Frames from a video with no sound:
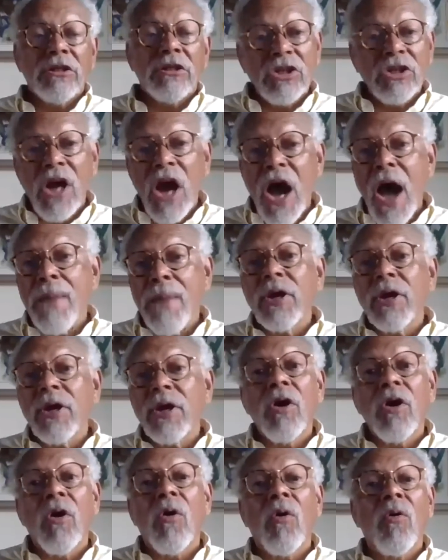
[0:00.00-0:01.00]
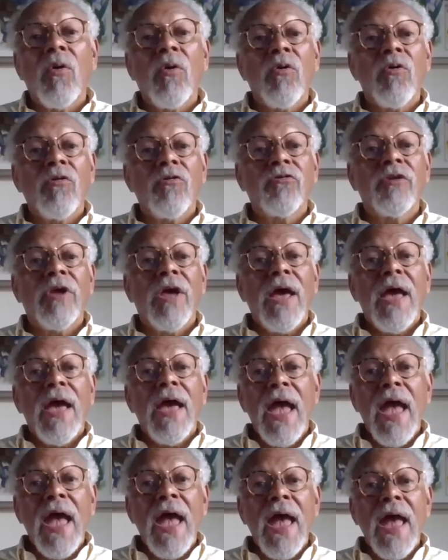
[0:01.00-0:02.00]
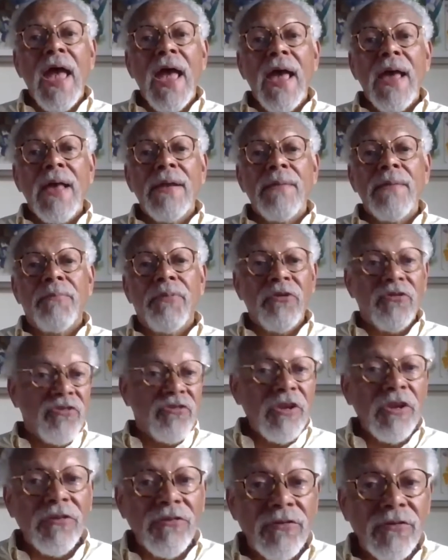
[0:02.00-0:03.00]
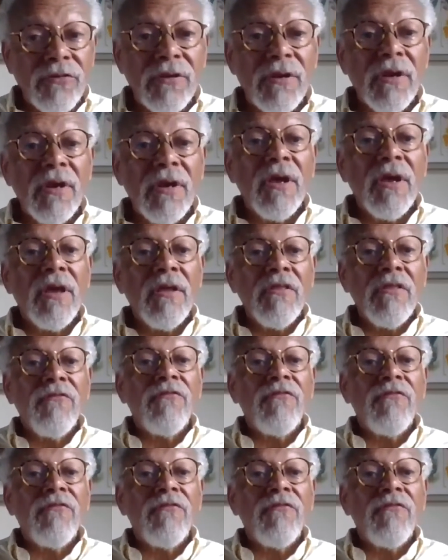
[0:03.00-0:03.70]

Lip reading: common goals, and persist in the